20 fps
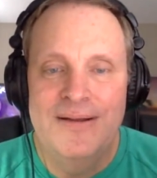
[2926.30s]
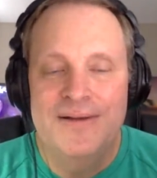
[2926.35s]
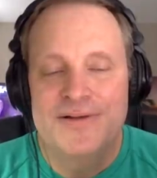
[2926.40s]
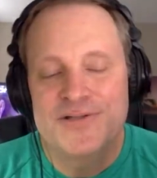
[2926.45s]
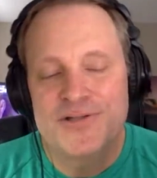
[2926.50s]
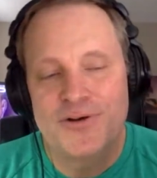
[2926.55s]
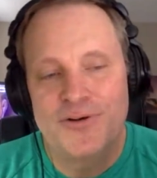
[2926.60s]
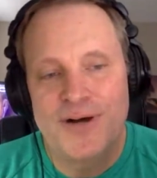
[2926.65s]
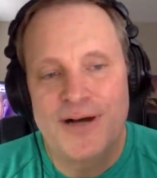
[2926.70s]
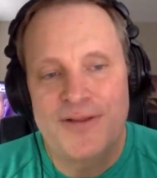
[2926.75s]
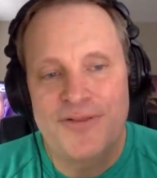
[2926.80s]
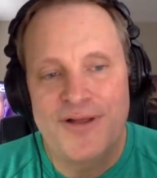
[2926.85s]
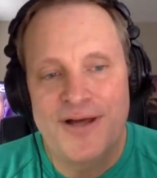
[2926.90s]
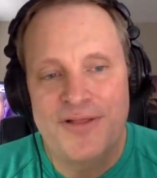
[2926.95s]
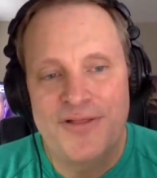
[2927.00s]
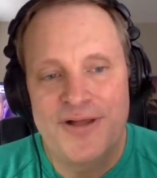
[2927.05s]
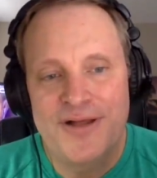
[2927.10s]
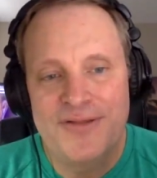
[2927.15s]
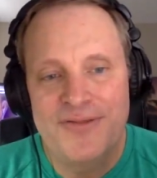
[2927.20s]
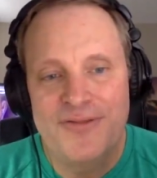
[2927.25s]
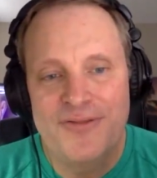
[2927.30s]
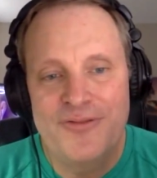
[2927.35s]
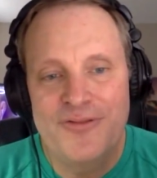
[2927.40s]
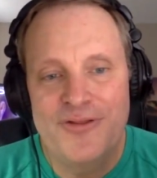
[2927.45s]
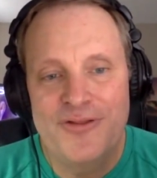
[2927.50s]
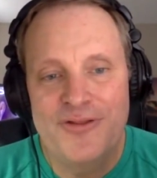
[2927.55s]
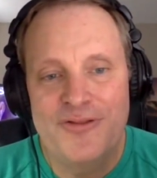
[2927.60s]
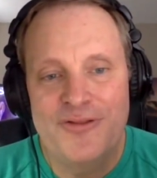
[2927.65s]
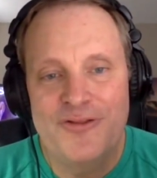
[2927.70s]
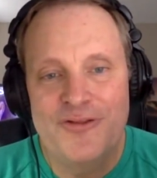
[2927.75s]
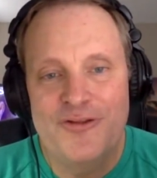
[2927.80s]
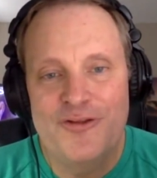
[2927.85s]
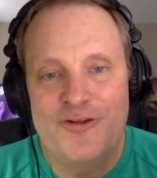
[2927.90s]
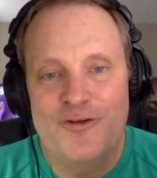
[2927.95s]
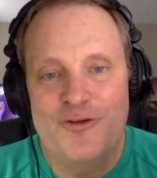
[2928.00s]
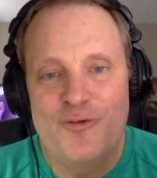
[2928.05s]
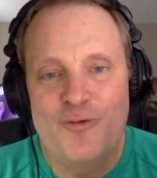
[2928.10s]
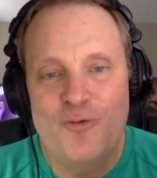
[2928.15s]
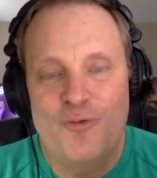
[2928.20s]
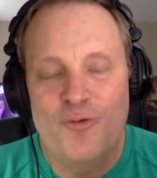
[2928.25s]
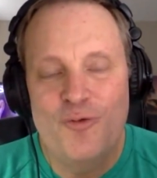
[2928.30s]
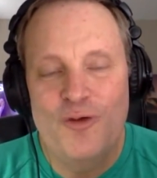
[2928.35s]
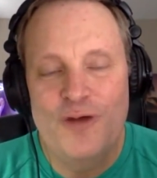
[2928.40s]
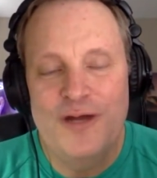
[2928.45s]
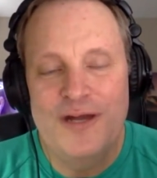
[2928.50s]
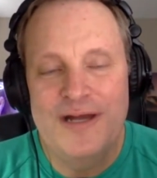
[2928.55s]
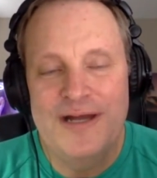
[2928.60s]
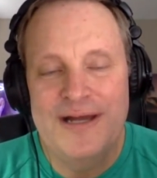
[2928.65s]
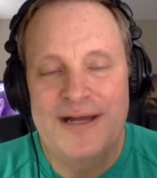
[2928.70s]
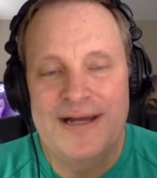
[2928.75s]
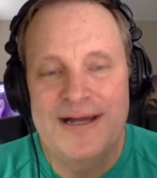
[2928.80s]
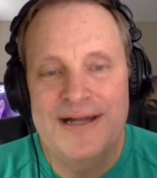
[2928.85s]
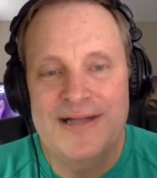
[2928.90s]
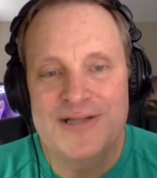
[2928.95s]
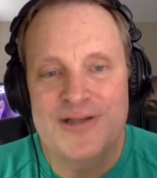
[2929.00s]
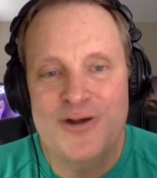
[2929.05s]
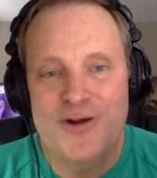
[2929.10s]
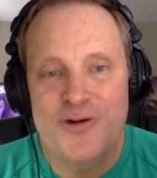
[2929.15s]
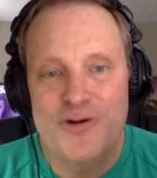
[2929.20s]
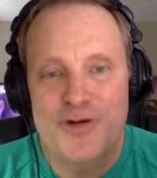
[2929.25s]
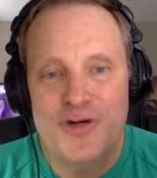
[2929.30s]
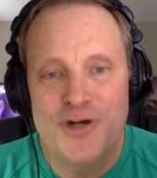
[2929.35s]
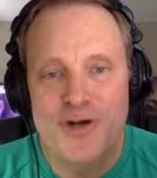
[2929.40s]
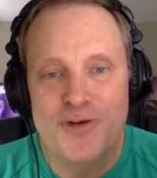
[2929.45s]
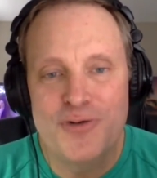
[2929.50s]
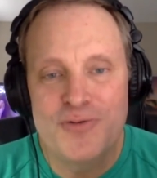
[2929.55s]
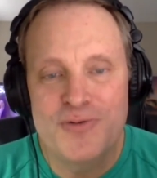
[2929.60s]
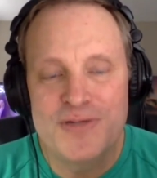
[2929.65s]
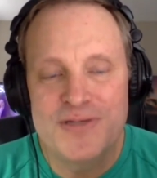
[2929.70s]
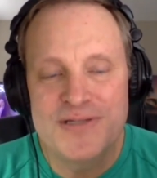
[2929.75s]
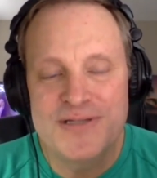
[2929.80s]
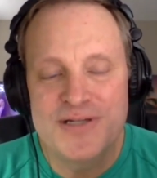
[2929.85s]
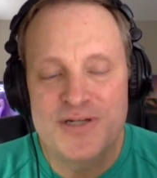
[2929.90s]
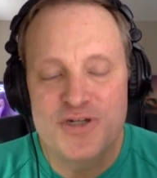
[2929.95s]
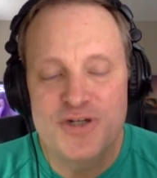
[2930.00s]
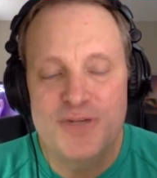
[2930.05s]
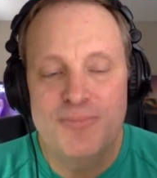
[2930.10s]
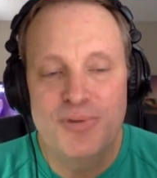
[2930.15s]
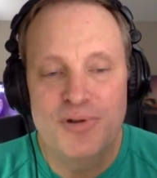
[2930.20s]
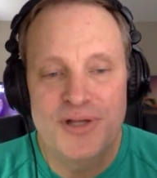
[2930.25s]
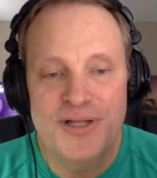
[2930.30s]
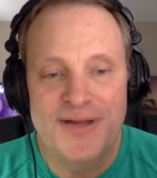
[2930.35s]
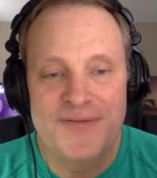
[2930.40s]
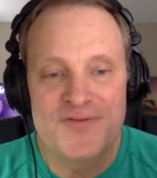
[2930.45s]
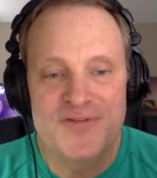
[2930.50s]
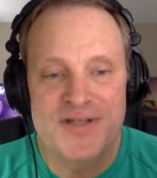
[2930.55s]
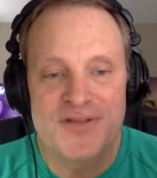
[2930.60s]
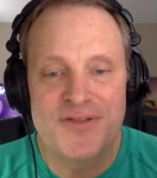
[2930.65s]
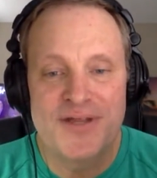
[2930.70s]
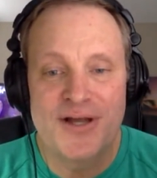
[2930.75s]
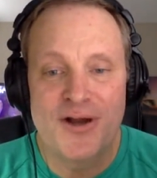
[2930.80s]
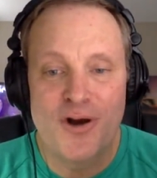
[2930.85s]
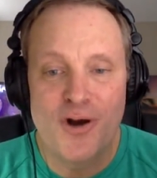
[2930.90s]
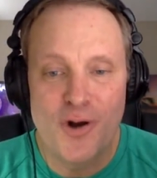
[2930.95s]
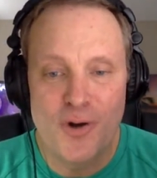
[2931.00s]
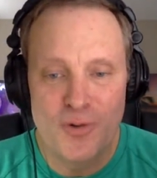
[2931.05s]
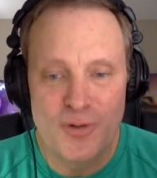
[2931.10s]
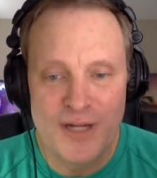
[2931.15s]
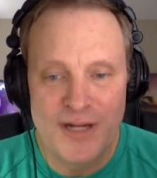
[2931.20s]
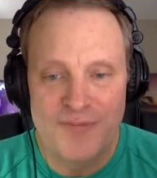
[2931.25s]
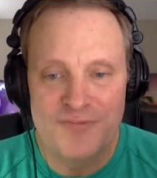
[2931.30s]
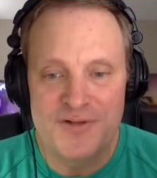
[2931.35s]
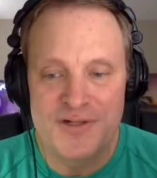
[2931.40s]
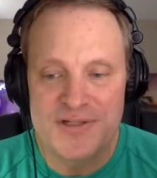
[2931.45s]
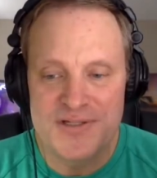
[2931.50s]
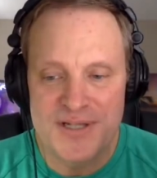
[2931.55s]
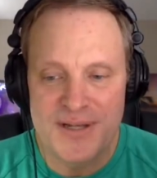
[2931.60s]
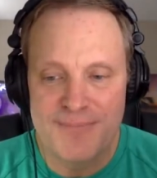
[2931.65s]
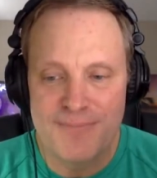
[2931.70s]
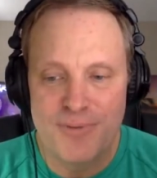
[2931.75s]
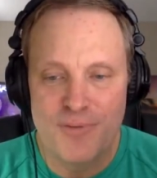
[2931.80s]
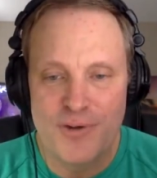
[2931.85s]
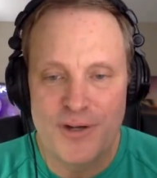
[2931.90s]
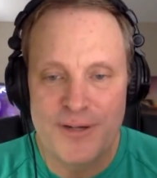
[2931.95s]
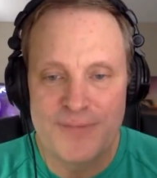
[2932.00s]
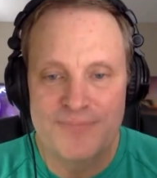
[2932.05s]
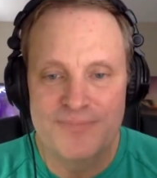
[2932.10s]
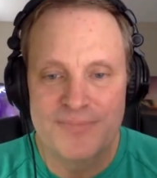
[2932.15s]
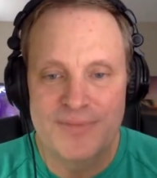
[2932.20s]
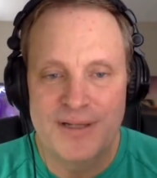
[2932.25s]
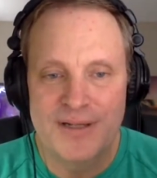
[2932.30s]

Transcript: So I think that it's hard to know. Sitchin believes that they all left at some point.